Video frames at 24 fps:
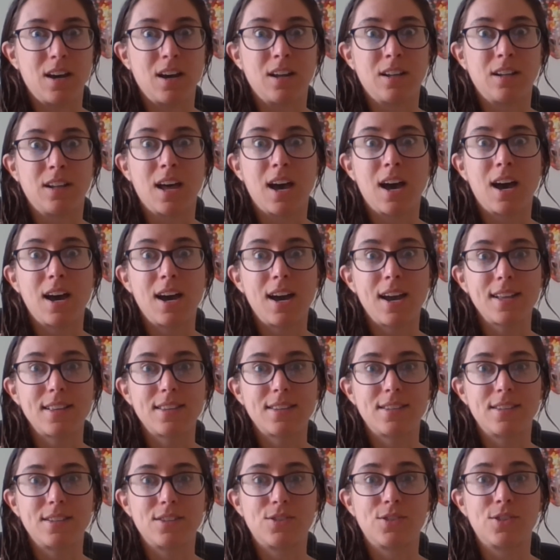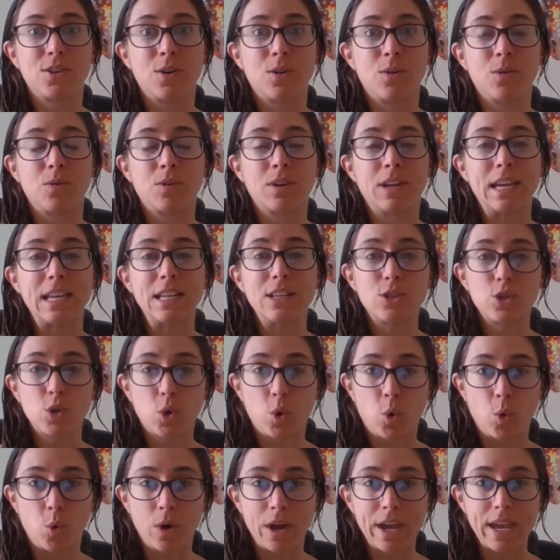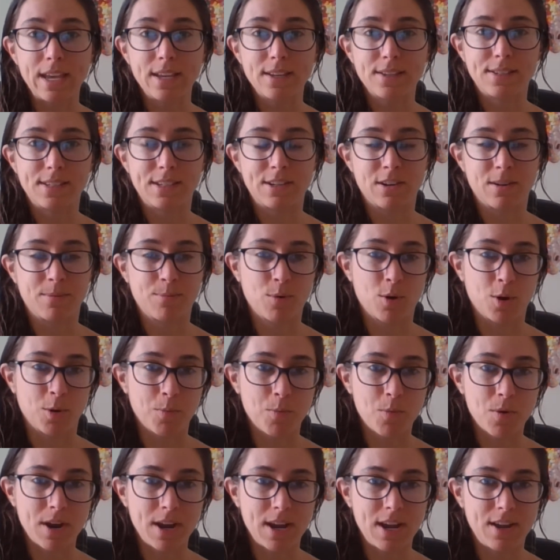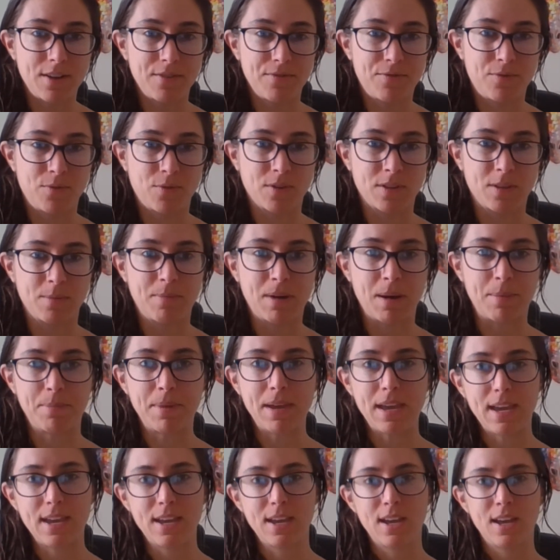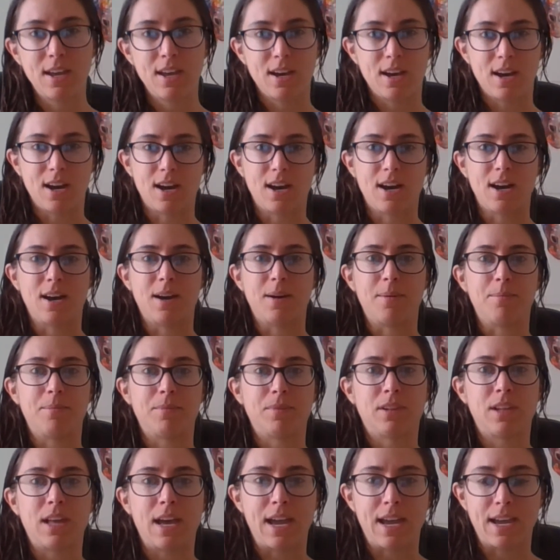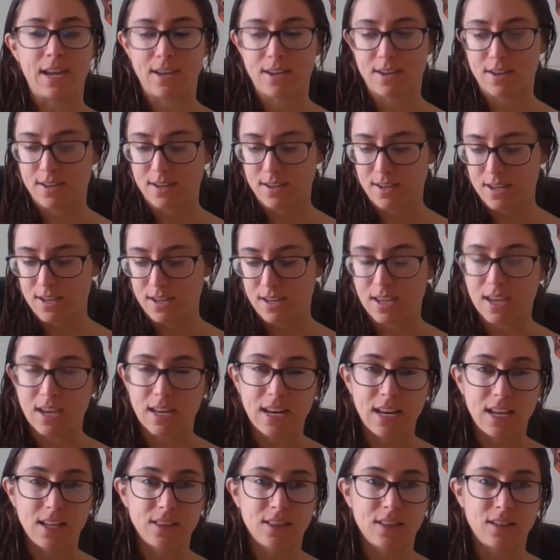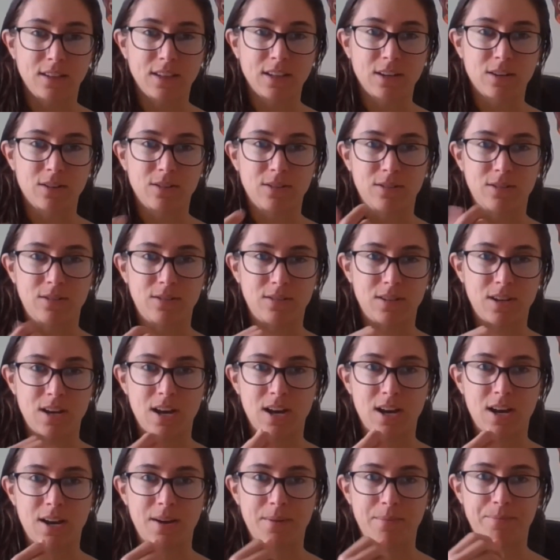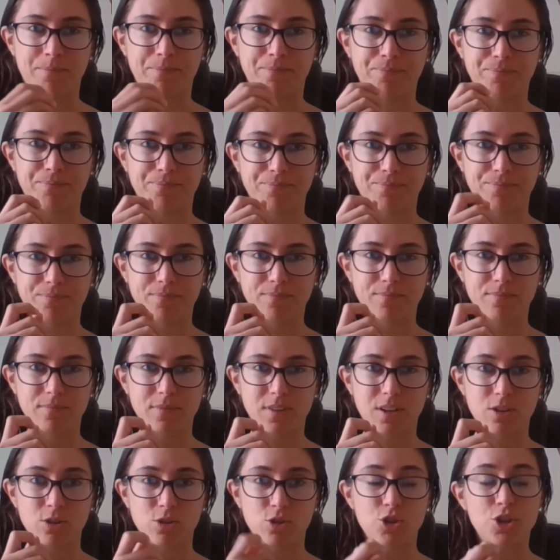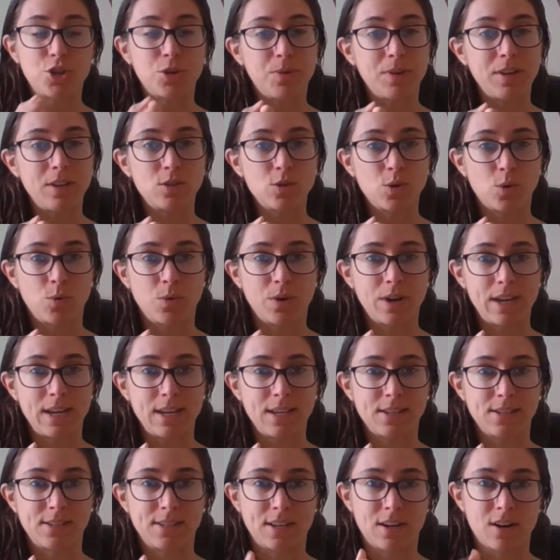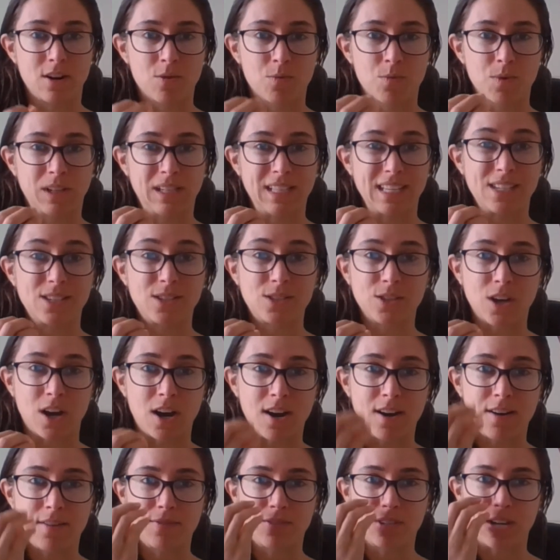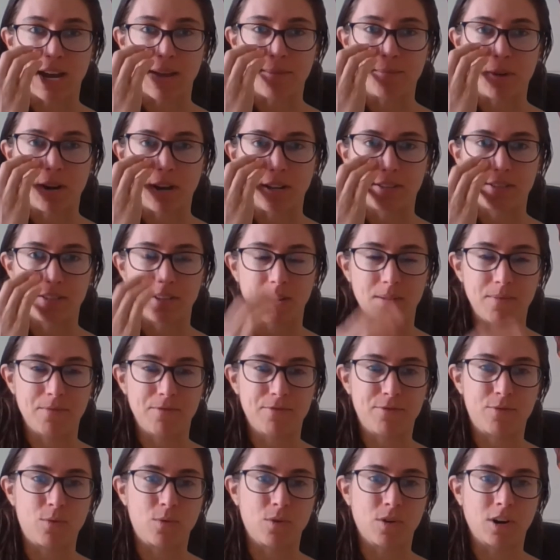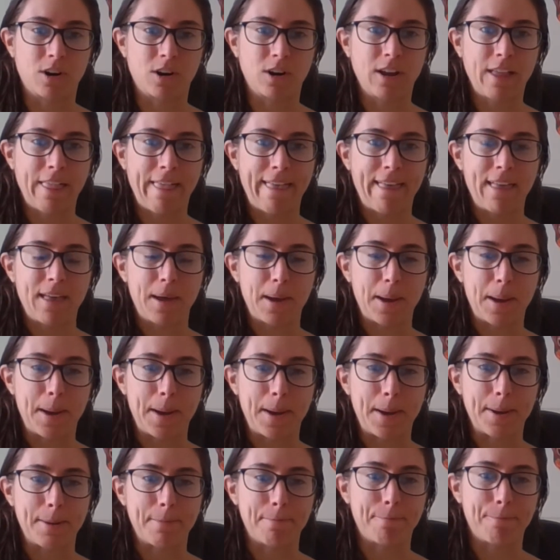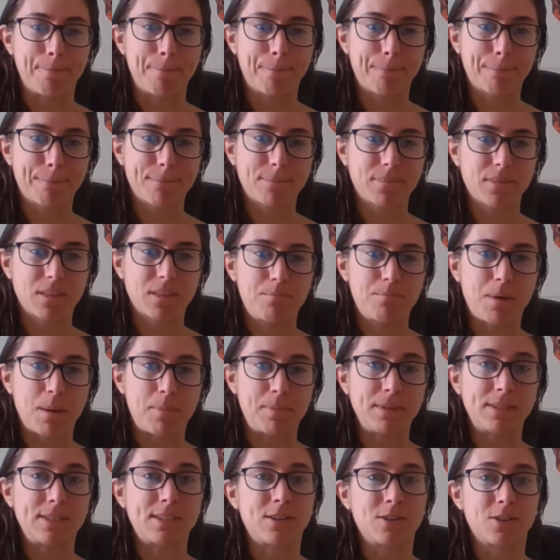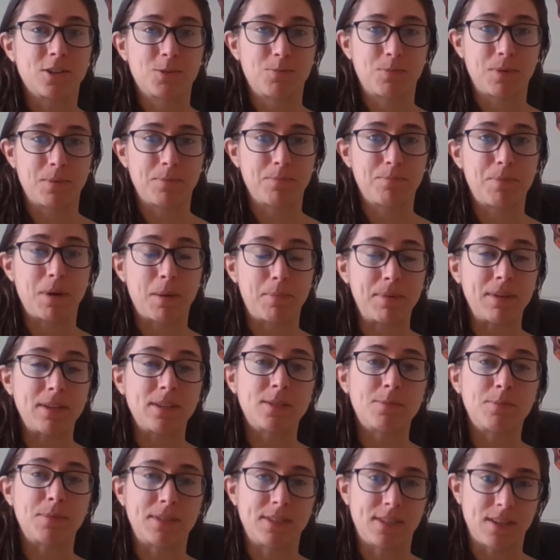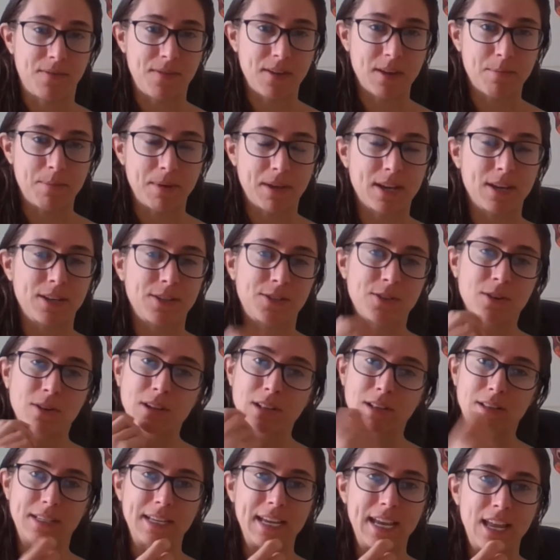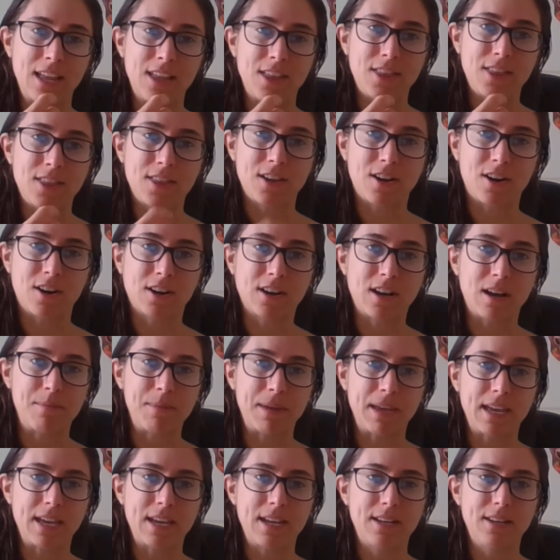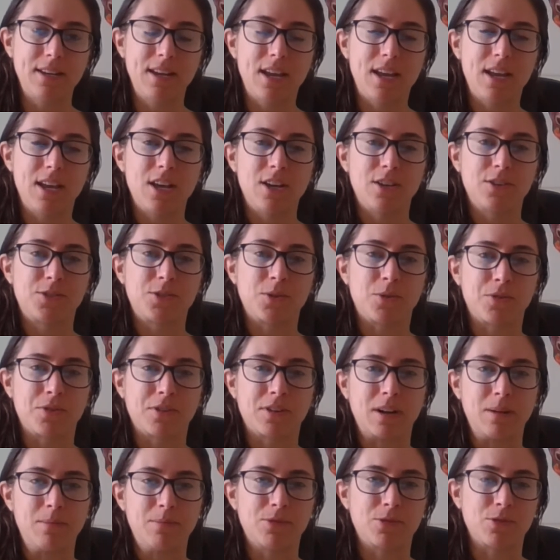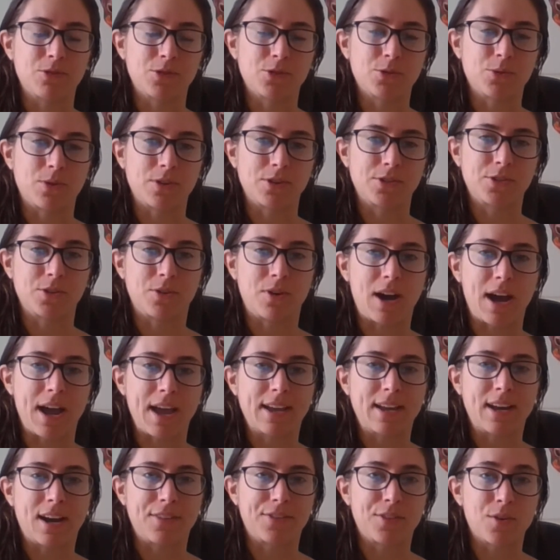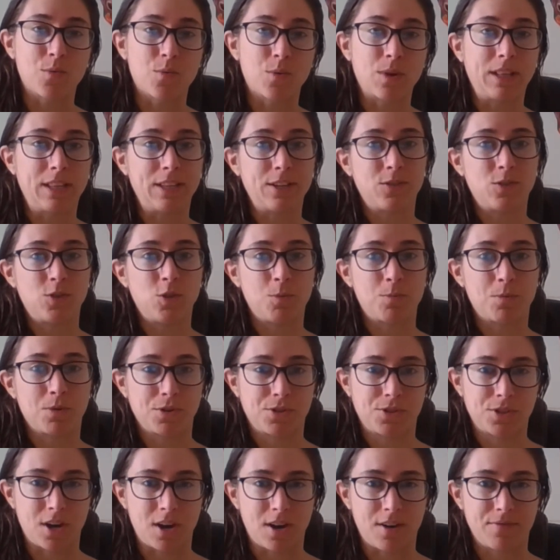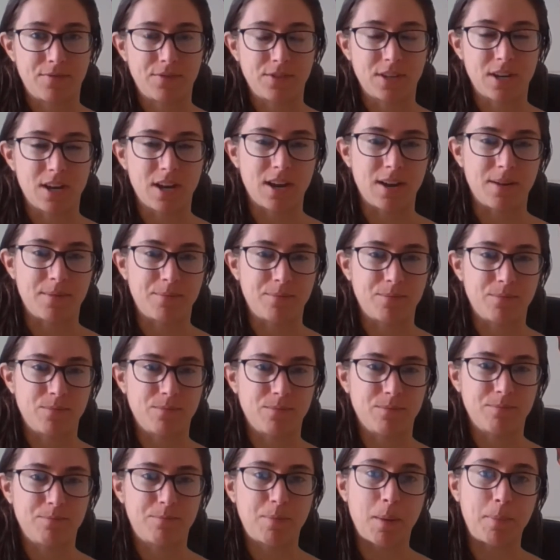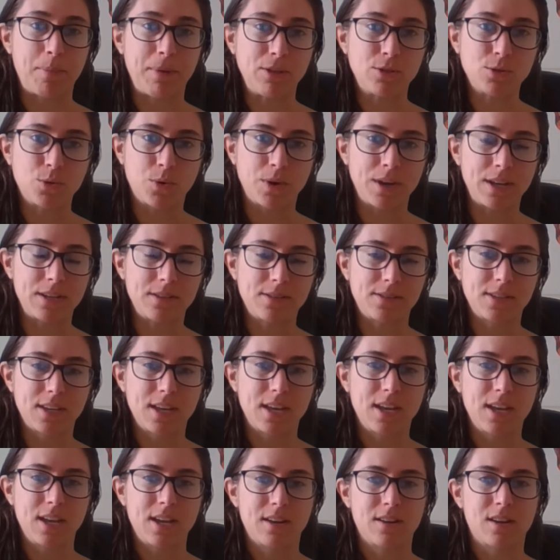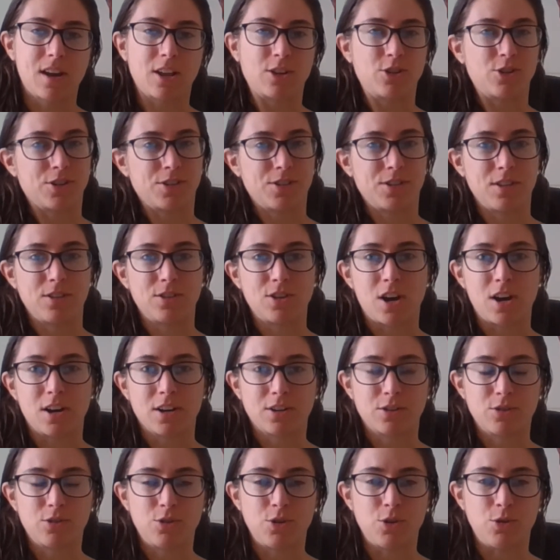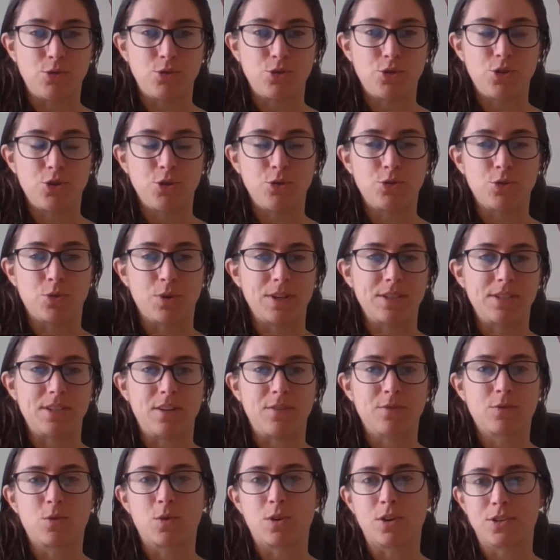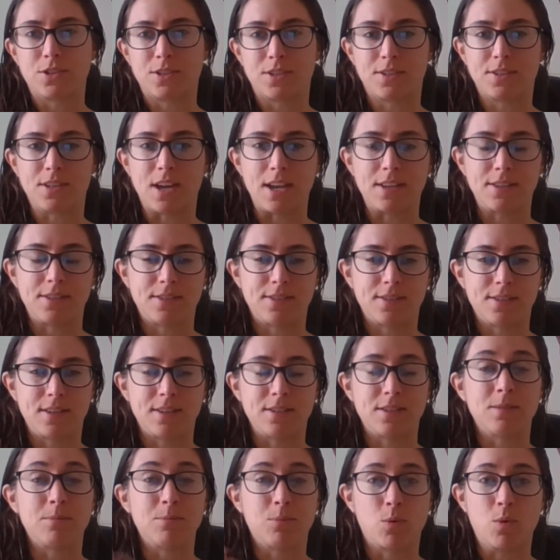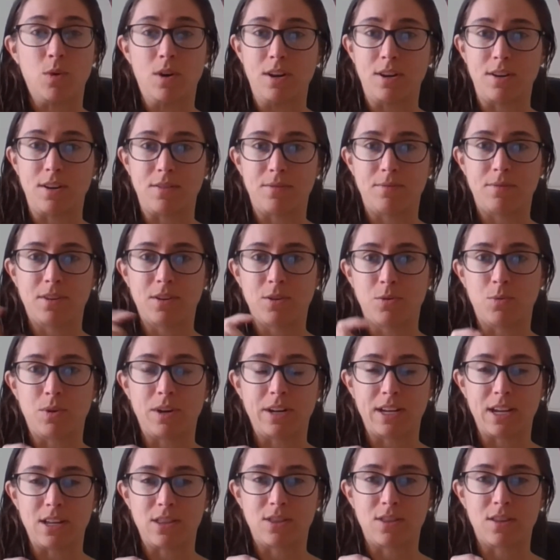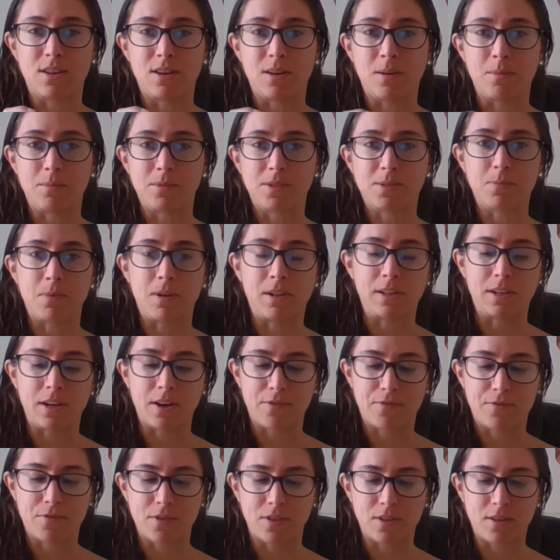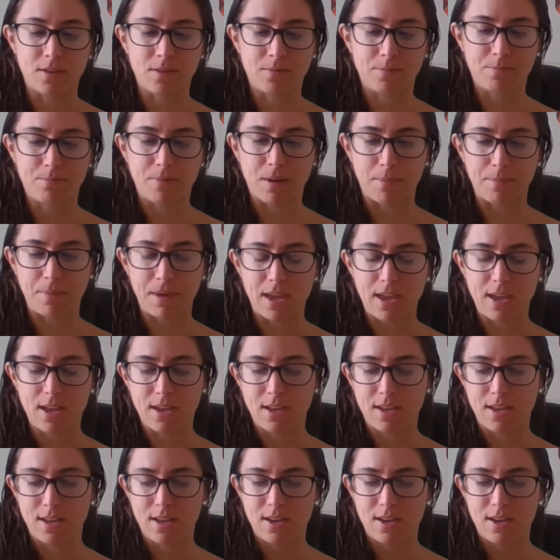a lot. So get toys that are appropriate for the puppy, um, like getting the little um, chewy toys that are really soft. I bought some for um, puppies that are sp- puppy specific because their little teeth are coming in, so their gums are sore. So I got the really super soft um, puppy toys not just the dog chew, chew toys. And of course, the size is important. You want to get um, small enough for the puppy.